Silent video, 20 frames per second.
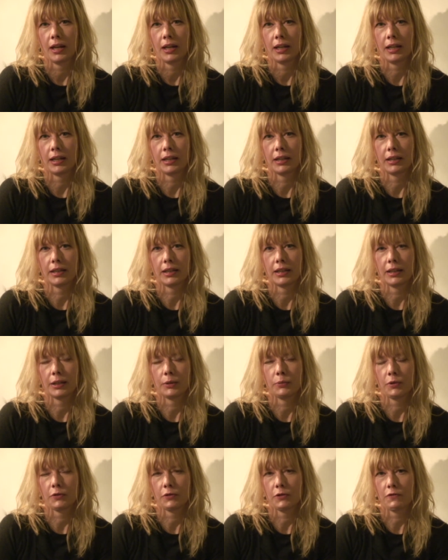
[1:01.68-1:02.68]
in
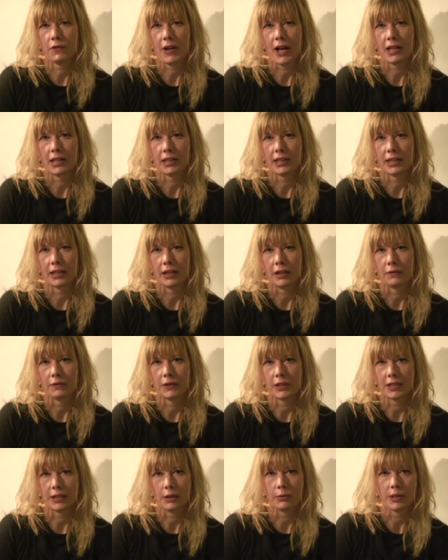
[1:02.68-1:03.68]
the river valley of
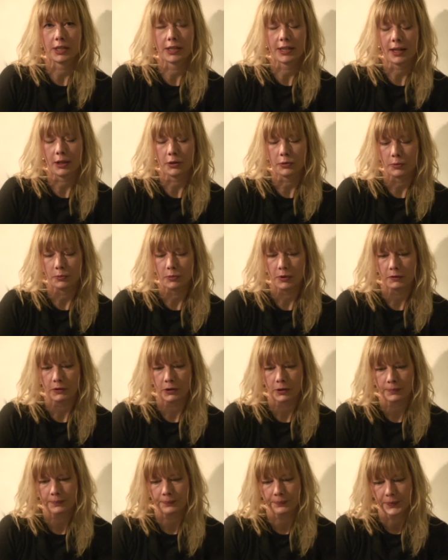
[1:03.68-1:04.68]
the South Saskatchewan
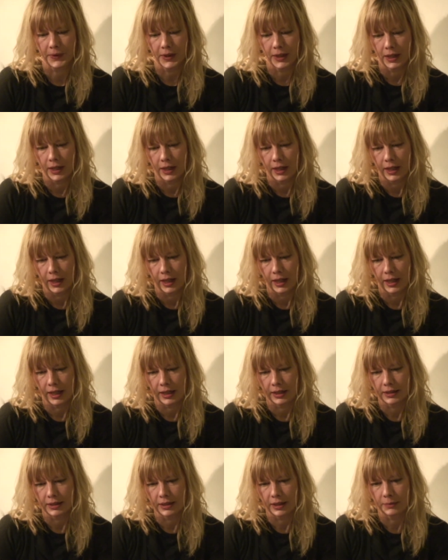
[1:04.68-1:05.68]
River.
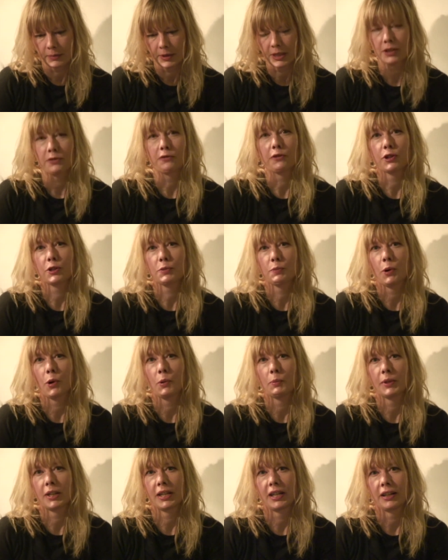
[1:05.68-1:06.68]
And it's the first
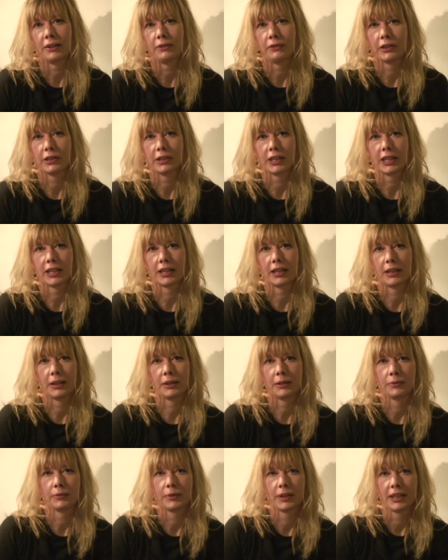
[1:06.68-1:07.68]
poem that I feel like
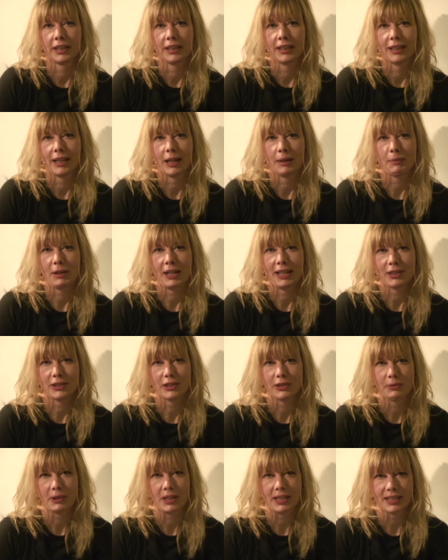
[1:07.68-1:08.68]
I
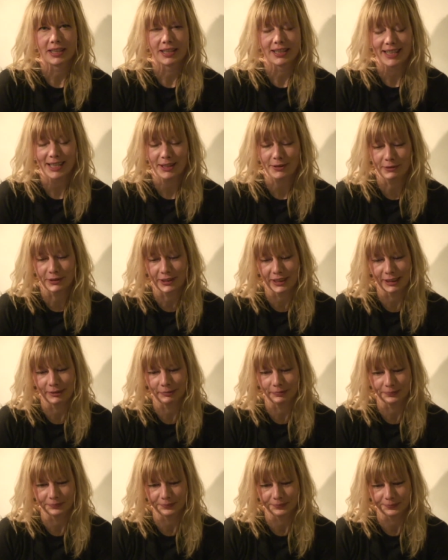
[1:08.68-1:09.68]
managed to write successfully.
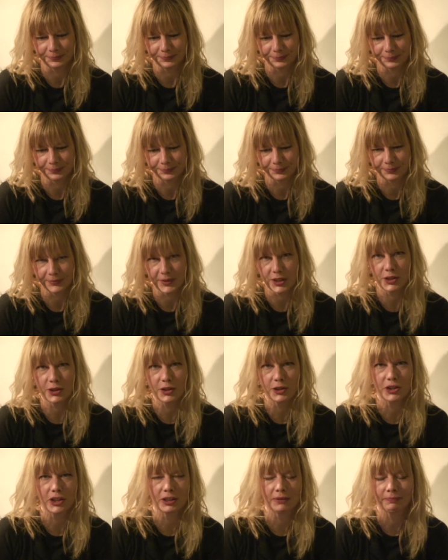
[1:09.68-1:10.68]

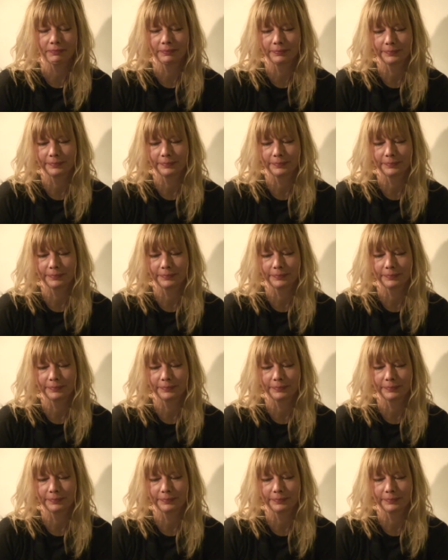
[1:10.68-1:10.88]
Sturgeon.